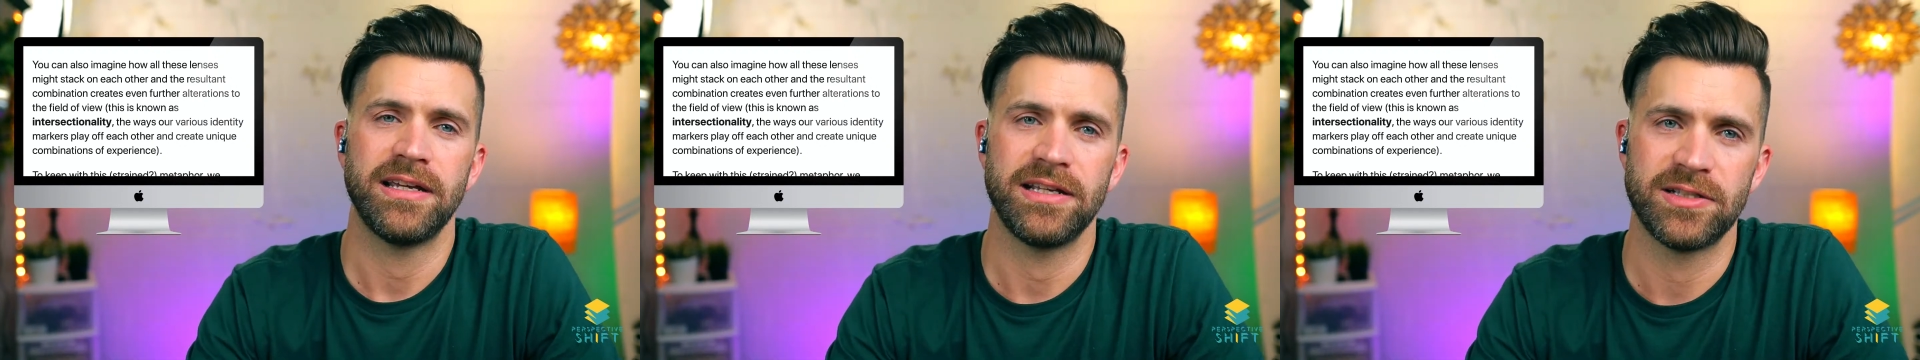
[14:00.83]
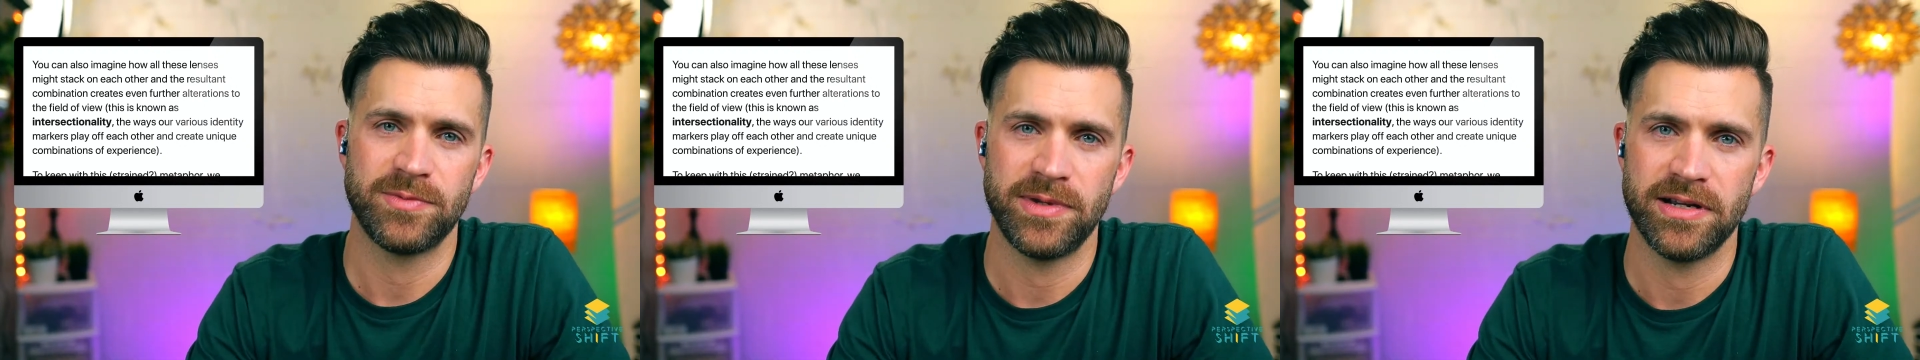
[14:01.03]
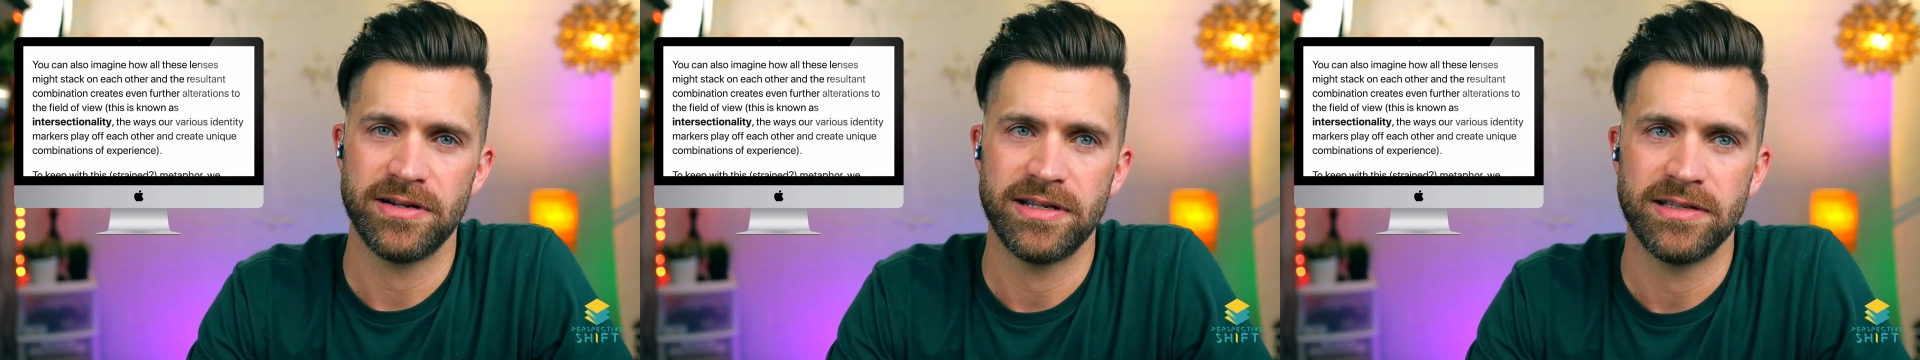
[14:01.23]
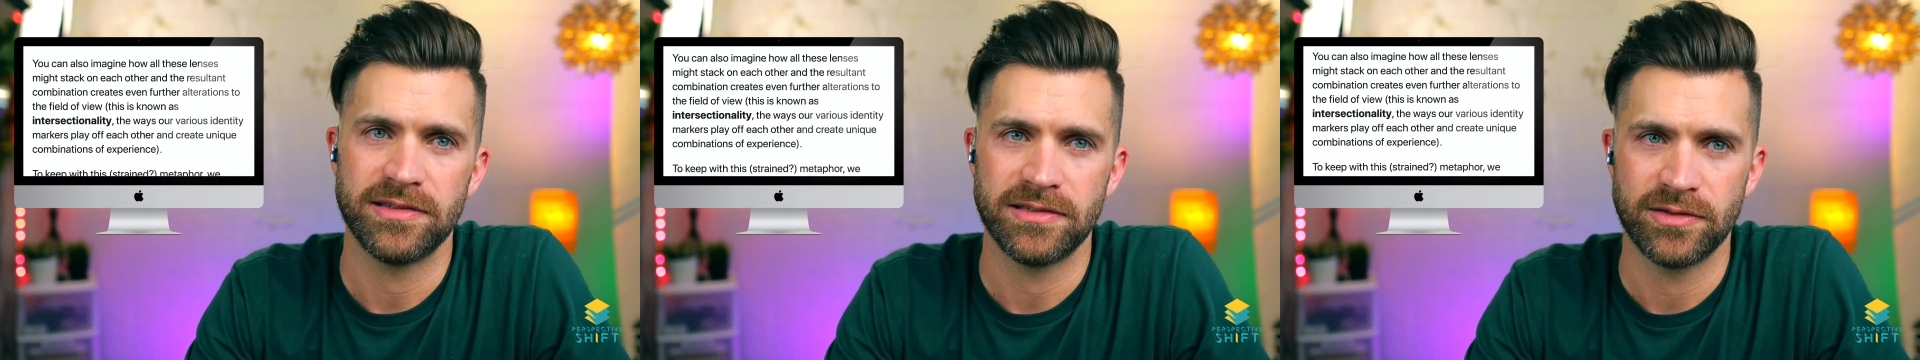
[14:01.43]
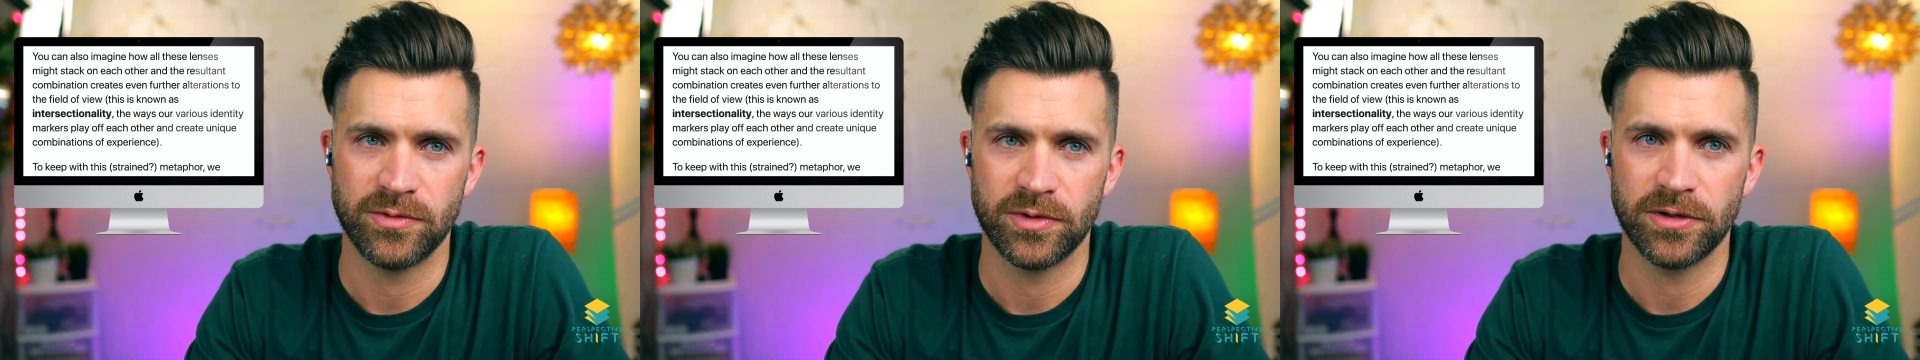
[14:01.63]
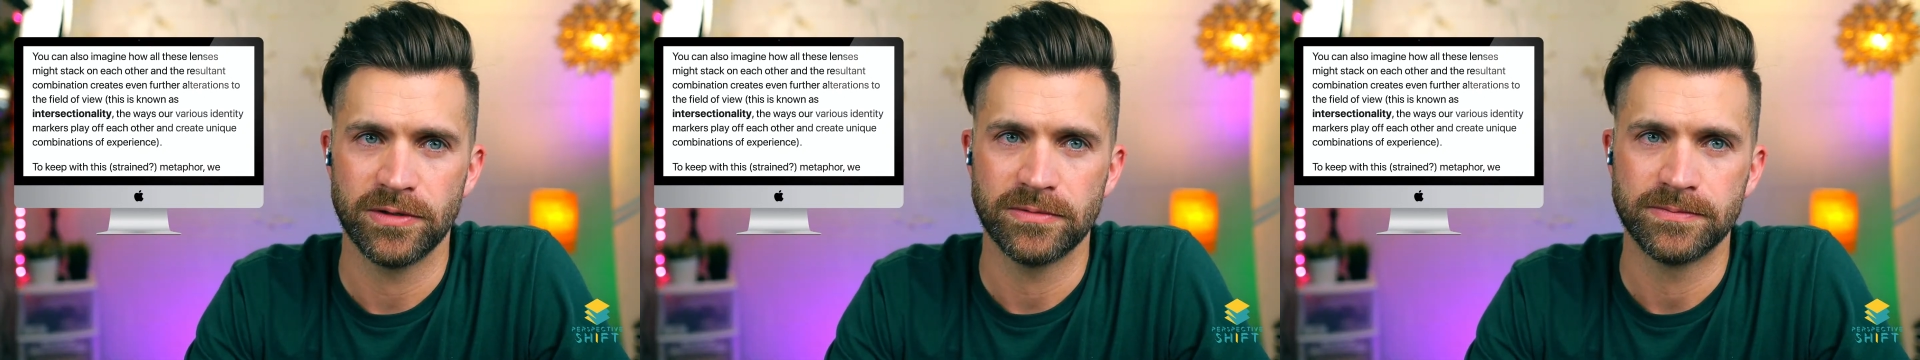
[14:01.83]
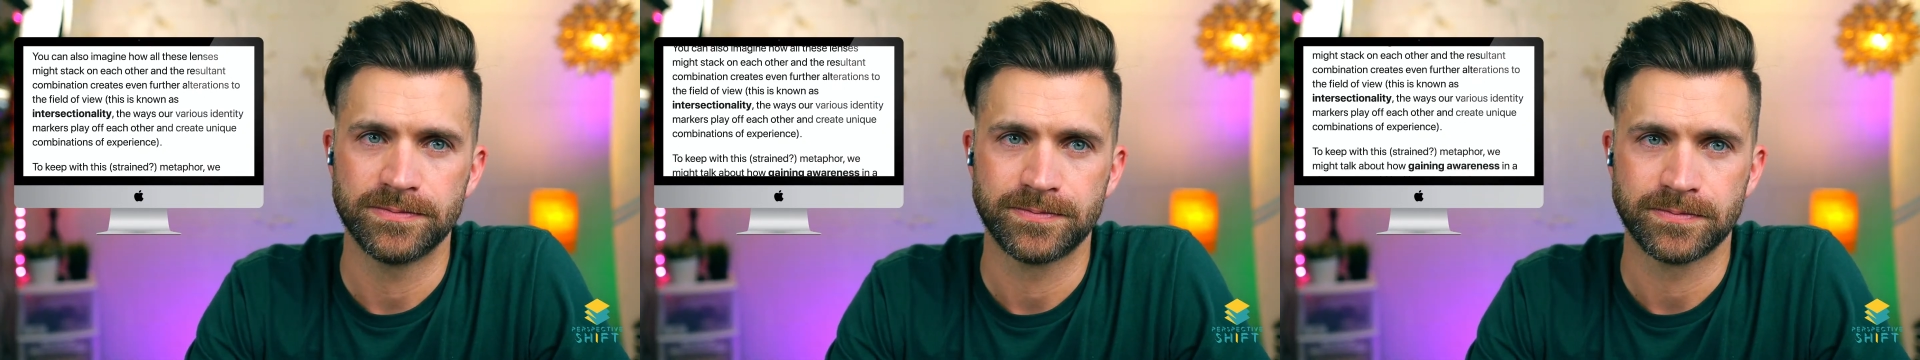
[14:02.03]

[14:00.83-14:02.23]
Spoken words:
experience in the world.